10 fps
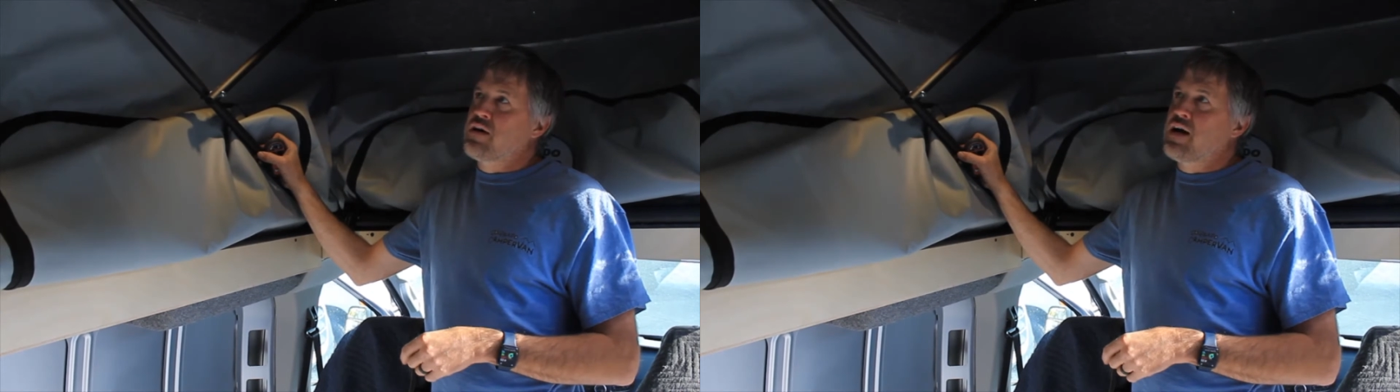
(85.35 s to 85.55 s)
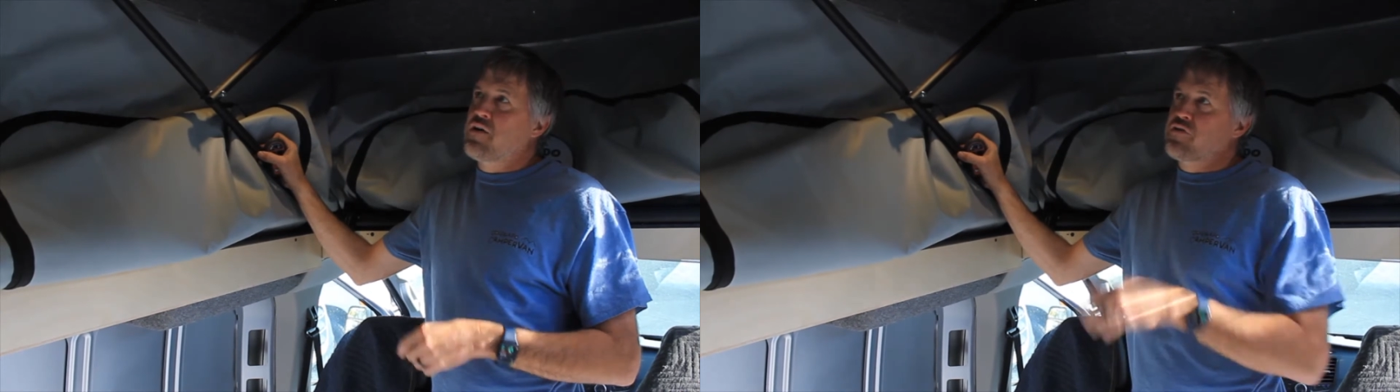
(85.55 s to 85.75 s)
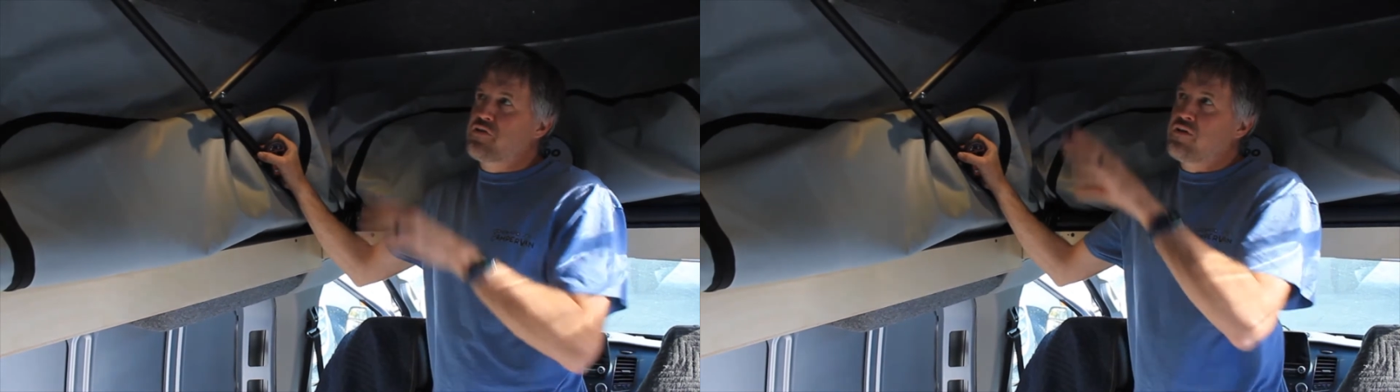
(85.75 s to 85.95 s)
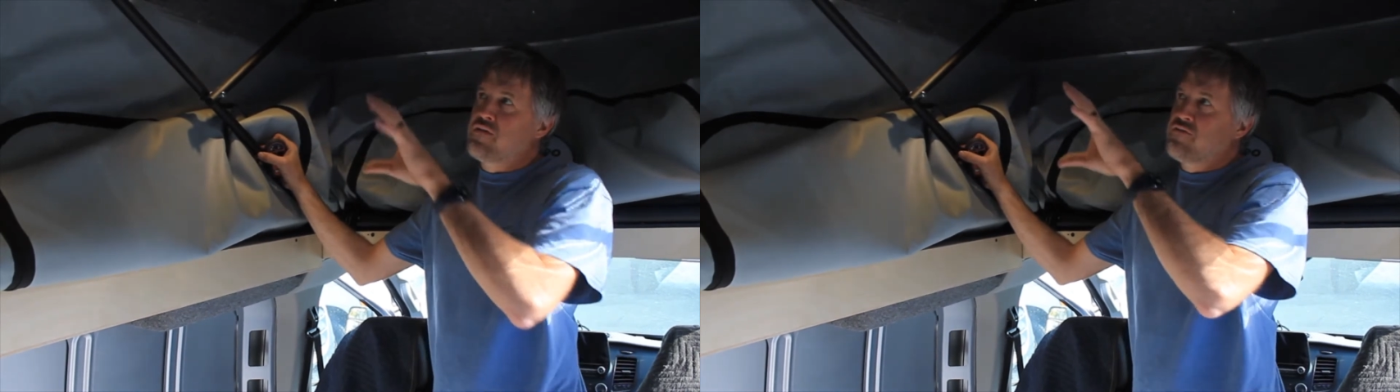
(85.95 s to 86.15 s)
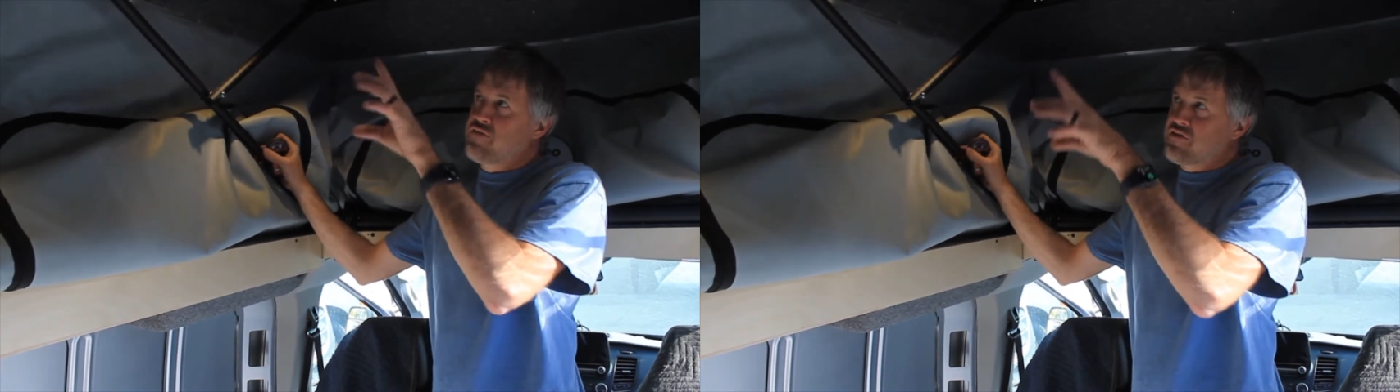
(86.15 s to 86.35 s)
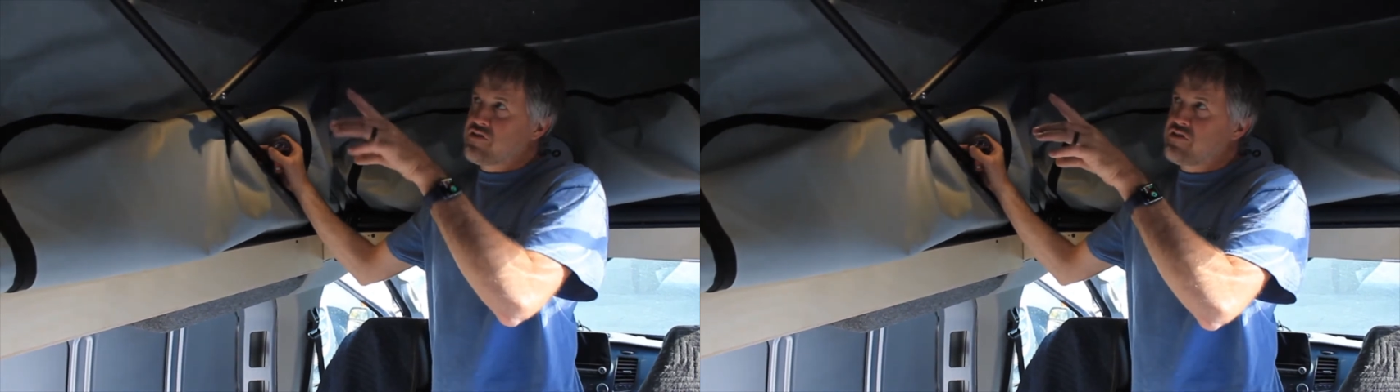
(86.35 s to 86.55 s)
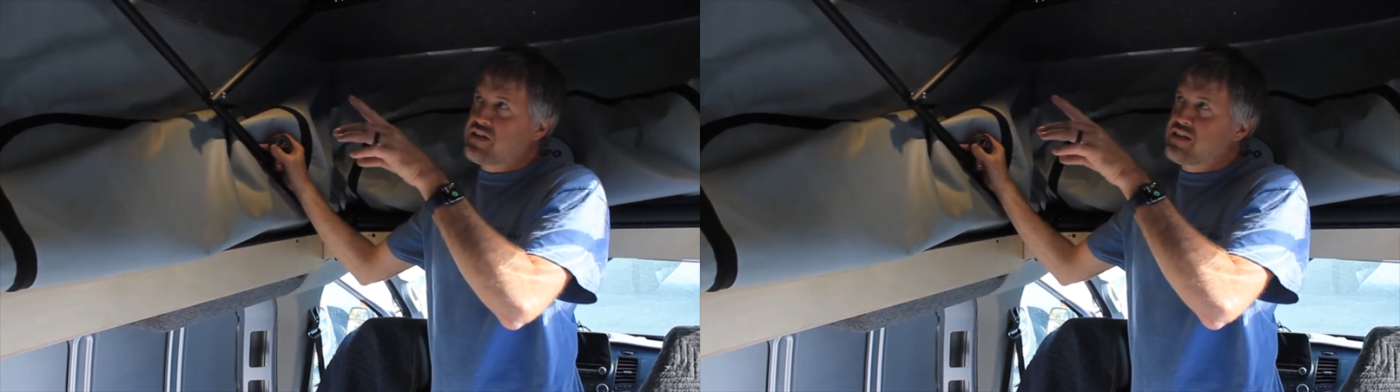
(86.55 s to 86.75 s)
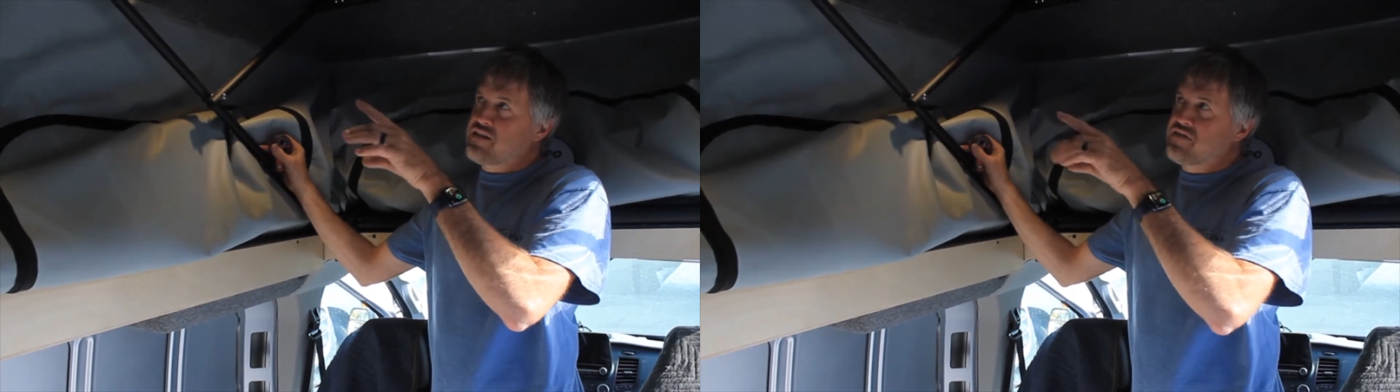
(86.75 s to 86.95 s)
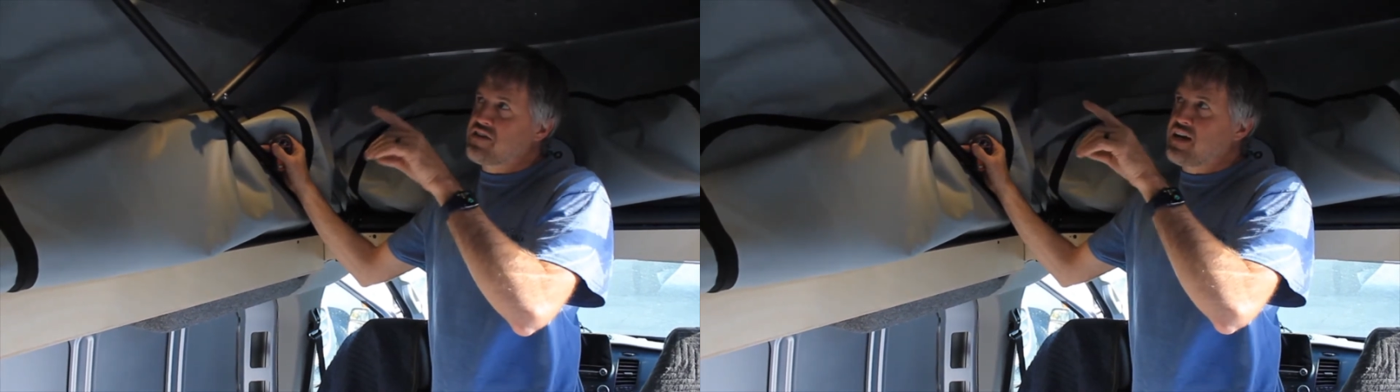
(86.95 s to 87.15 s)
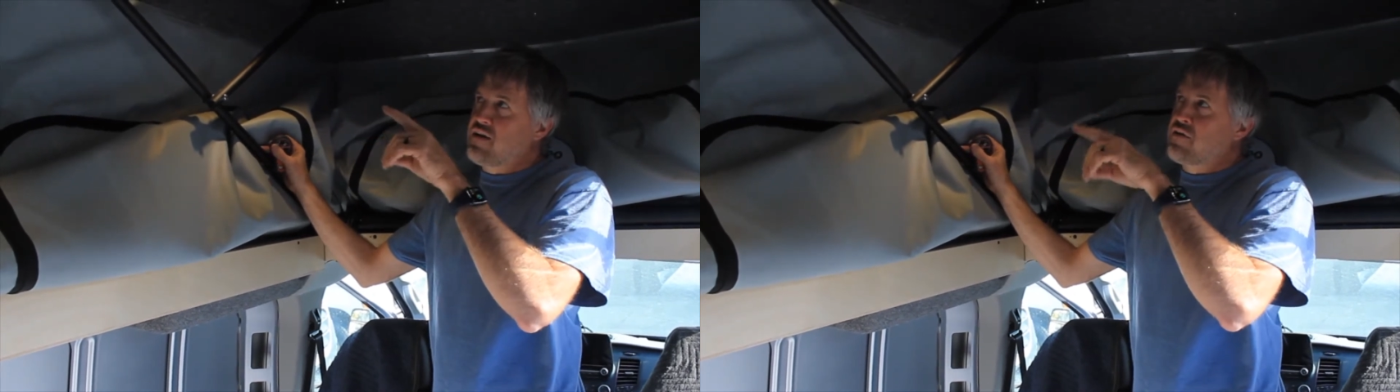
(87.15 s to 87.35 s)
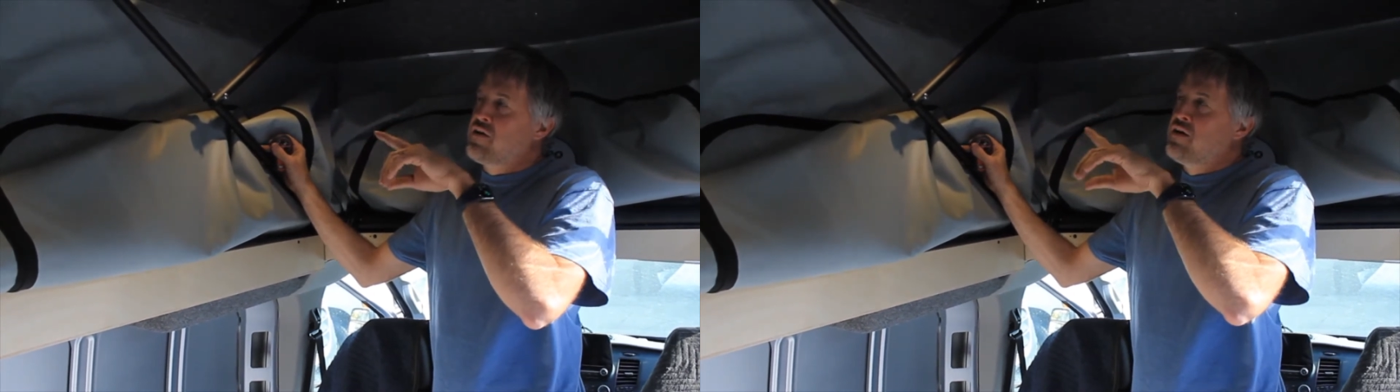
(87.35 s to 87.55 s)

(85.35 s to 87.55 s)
how to physically get this down.